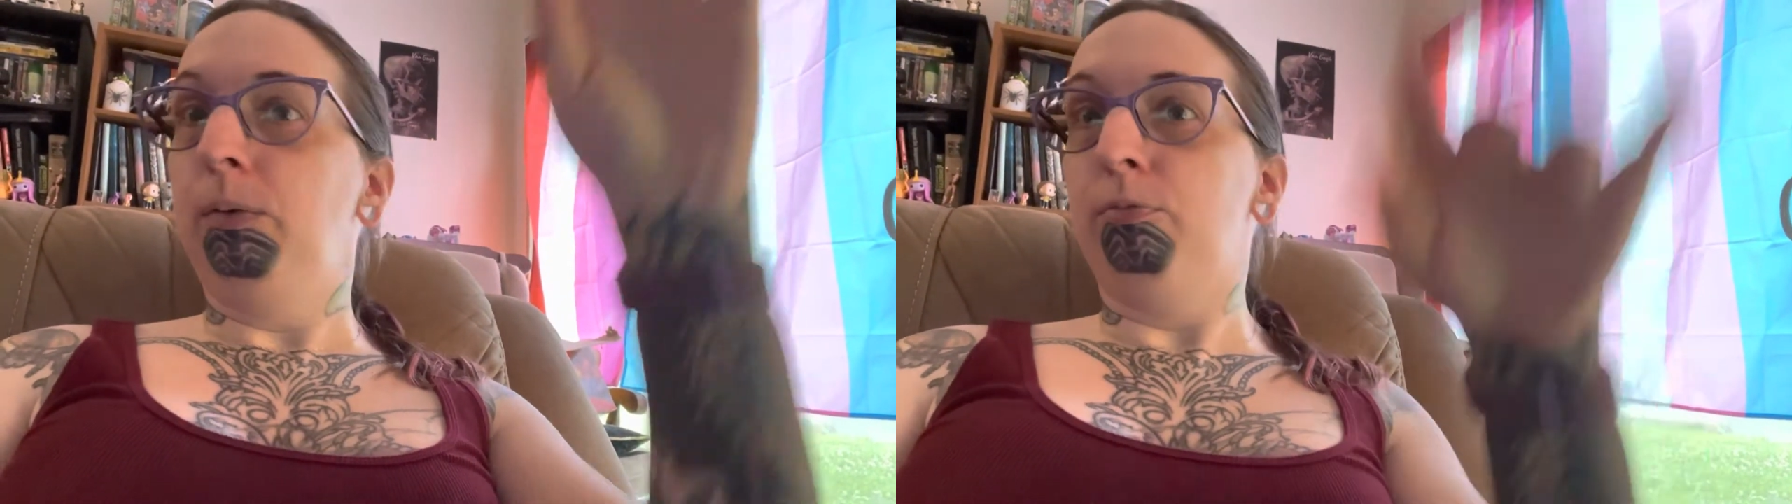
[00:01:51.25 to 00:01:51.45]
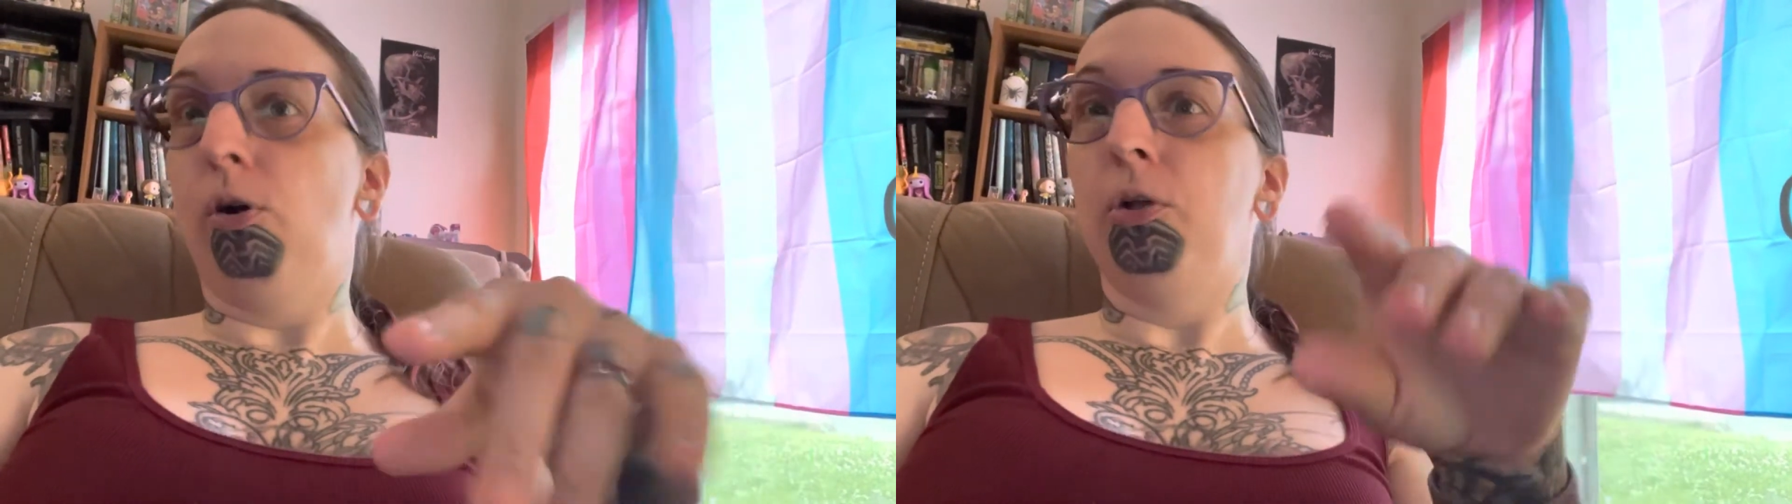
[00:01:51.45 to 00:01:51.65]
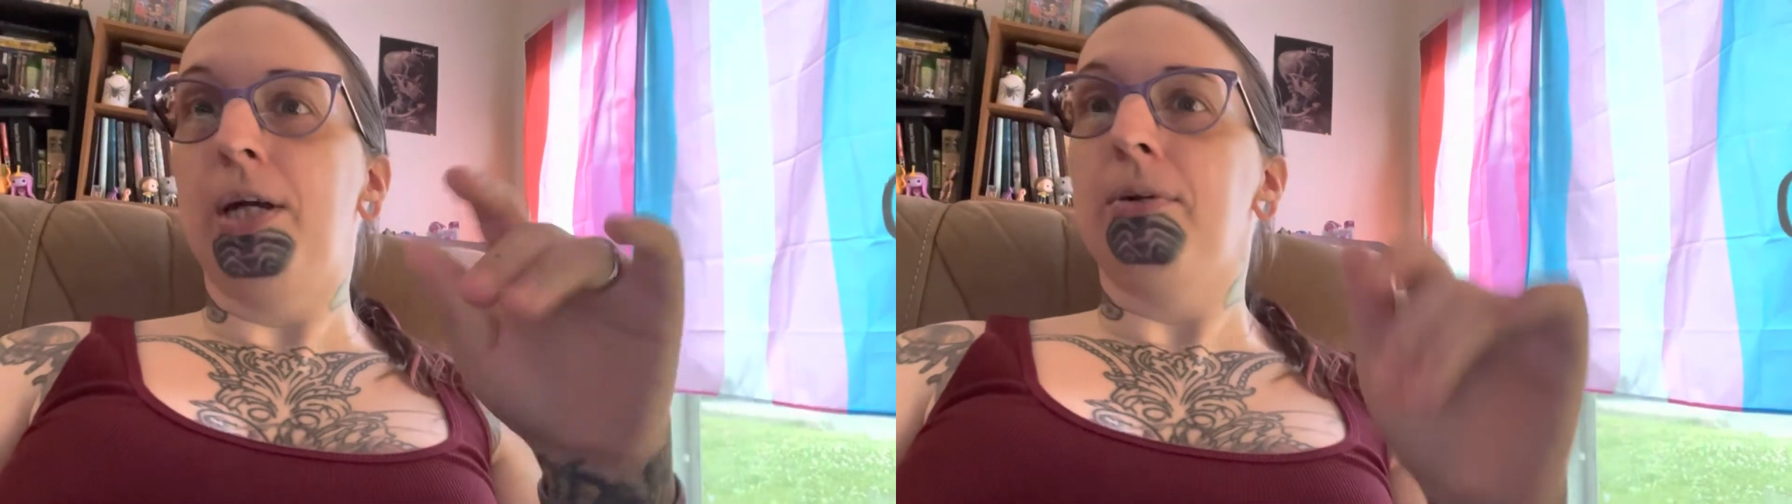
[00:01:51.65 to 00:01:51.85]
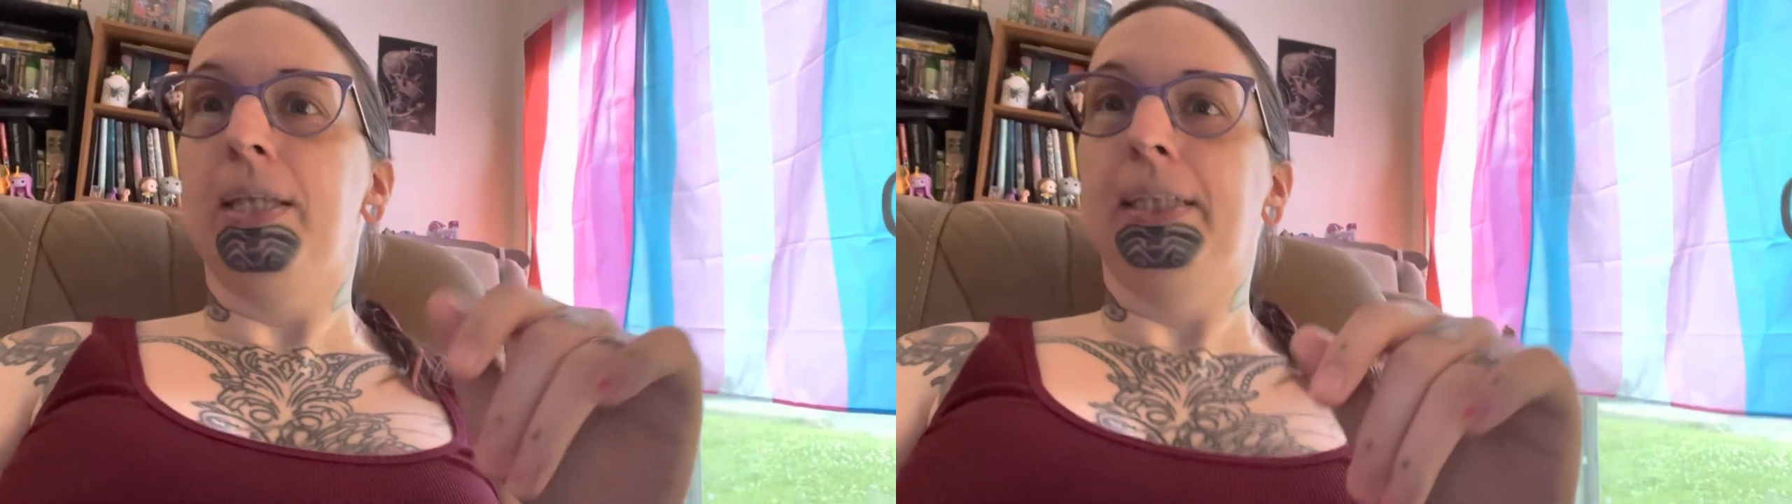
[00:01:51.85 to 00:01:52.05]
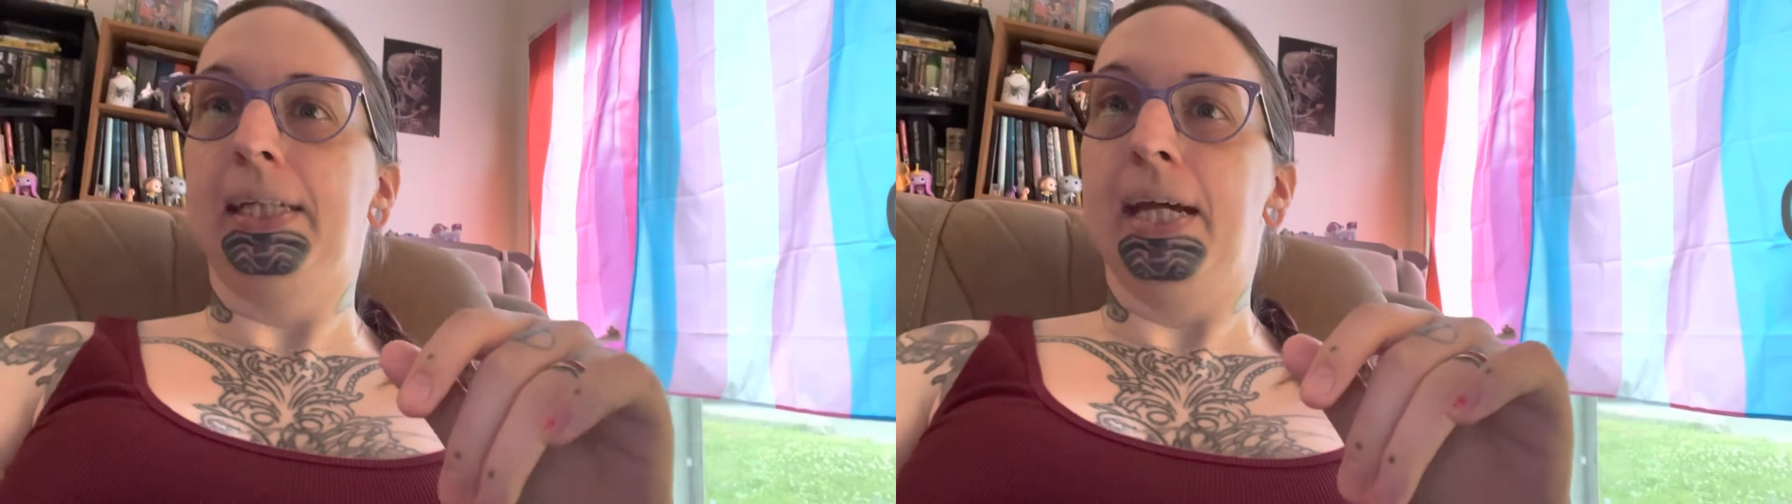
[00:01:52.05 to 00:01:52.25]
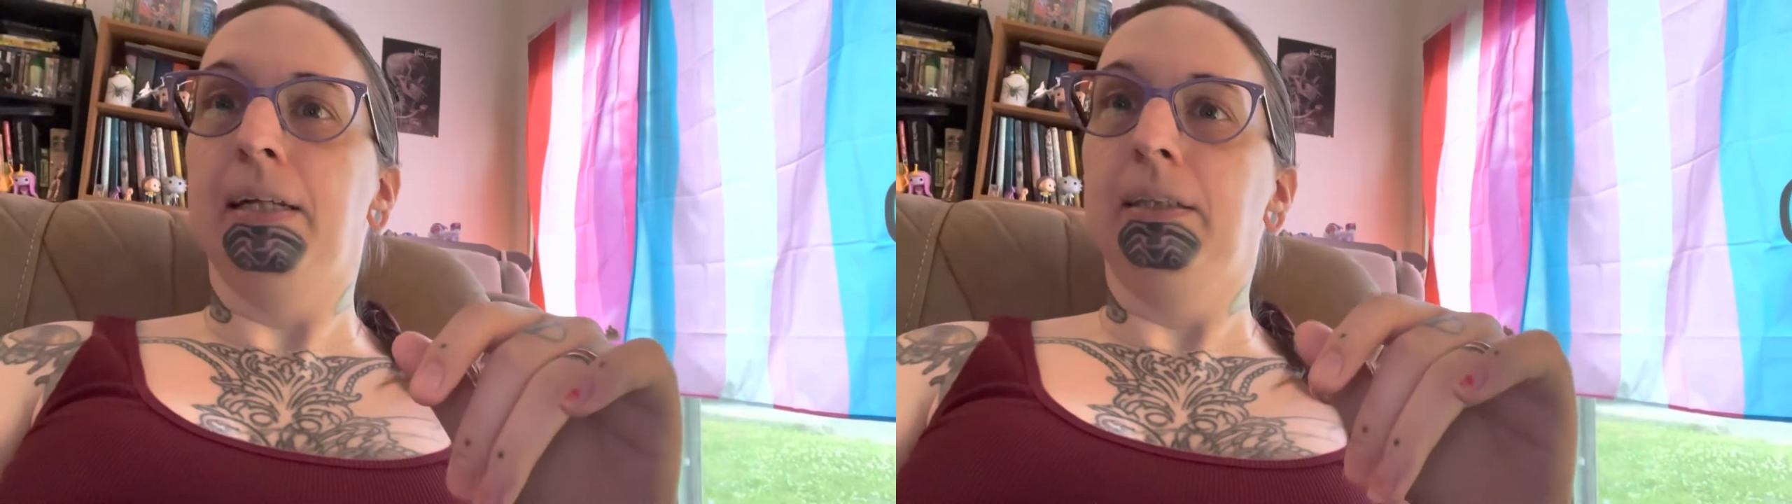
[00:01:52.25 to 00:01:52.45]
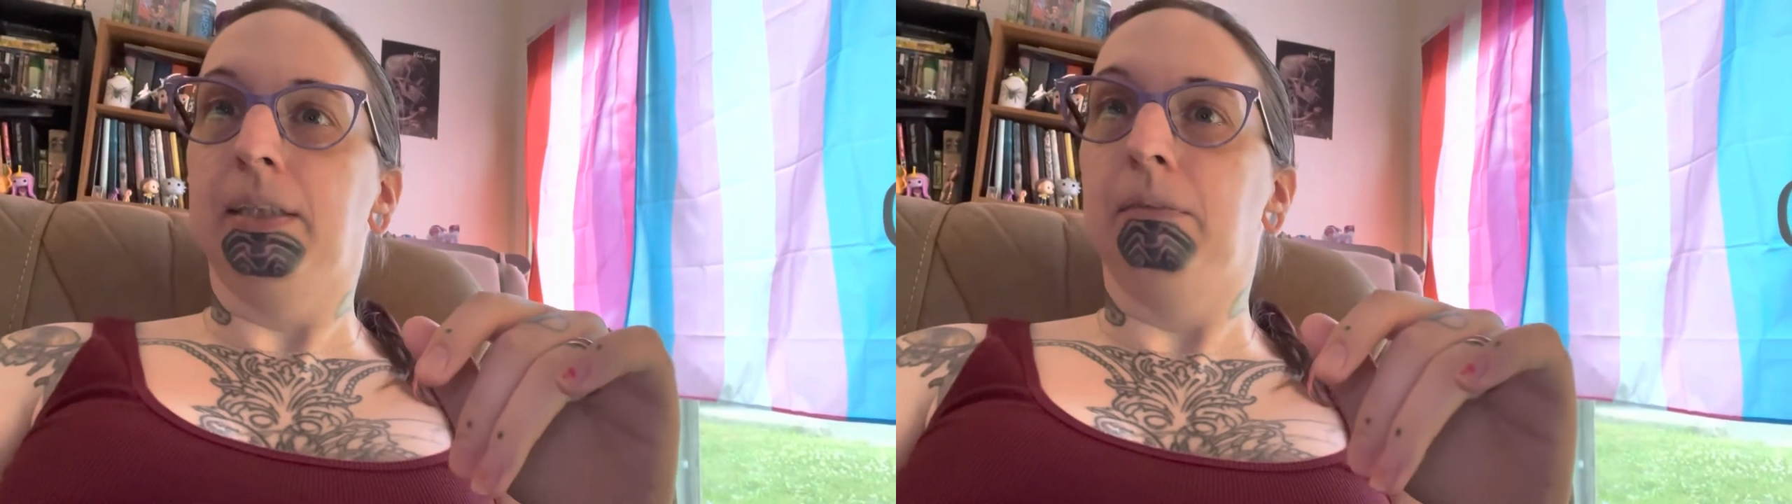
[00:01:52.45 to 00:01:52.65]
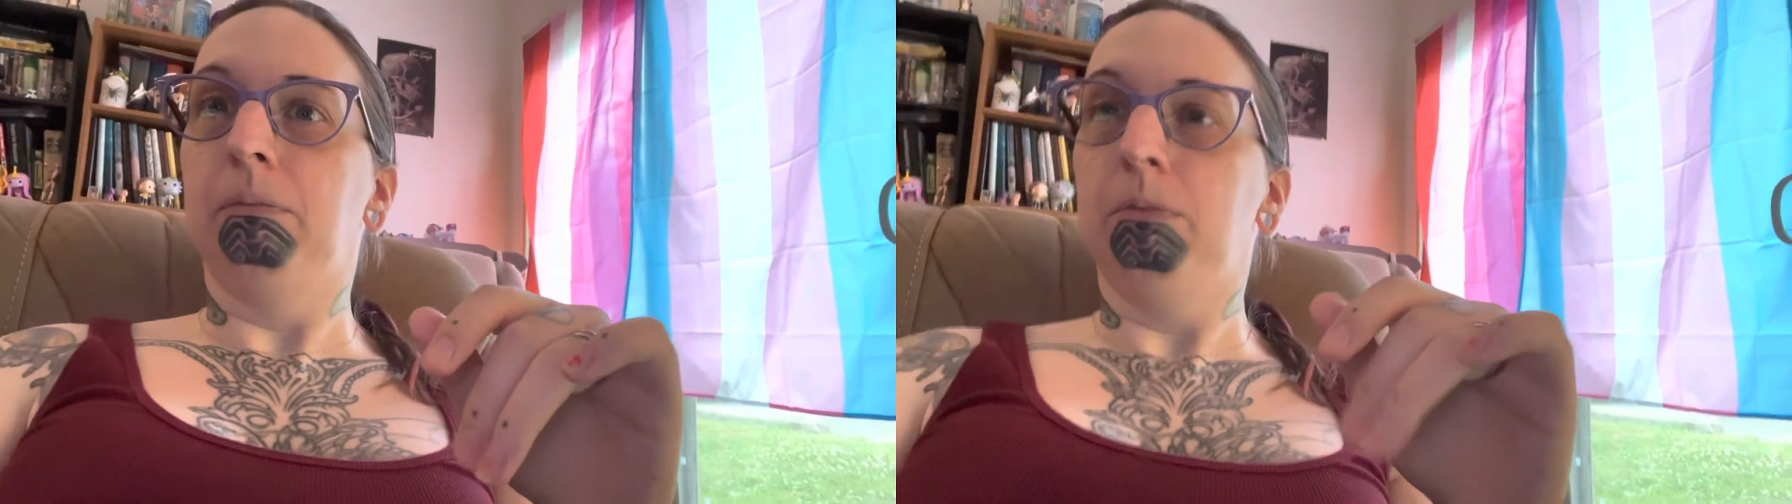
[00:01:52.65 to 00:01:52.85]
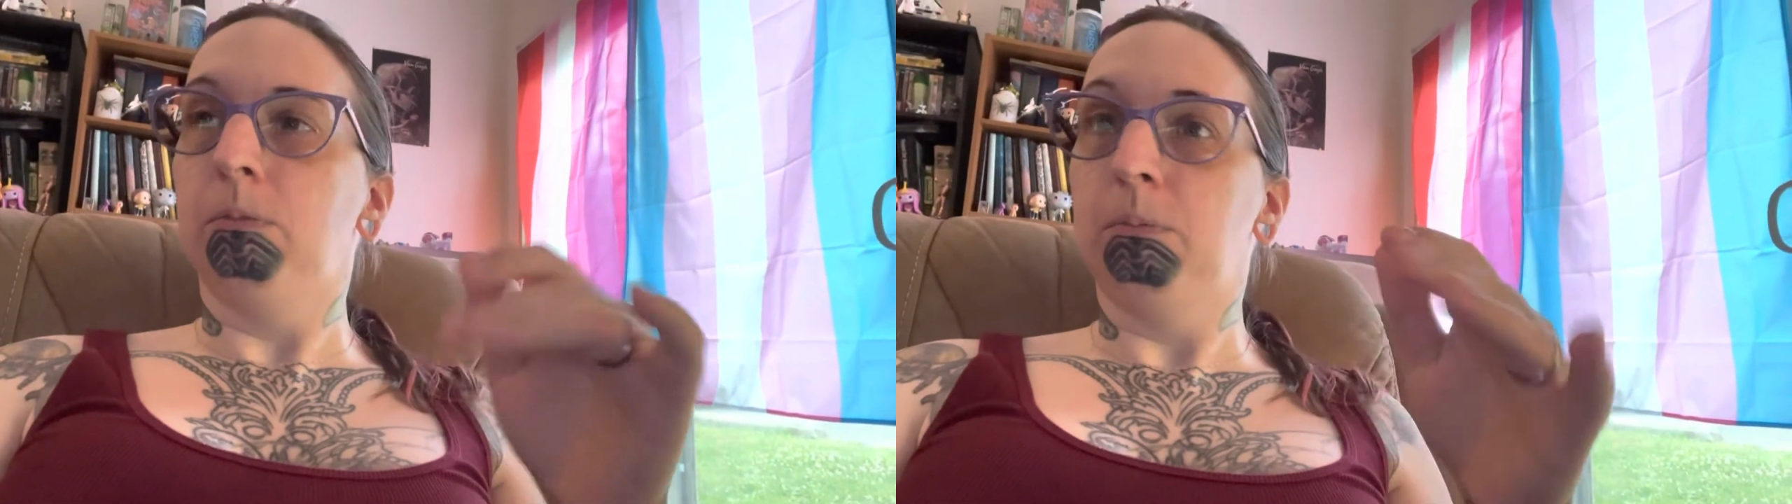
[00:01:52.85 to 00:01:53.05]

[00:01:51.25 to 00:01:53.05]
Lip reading: fall down to the sand and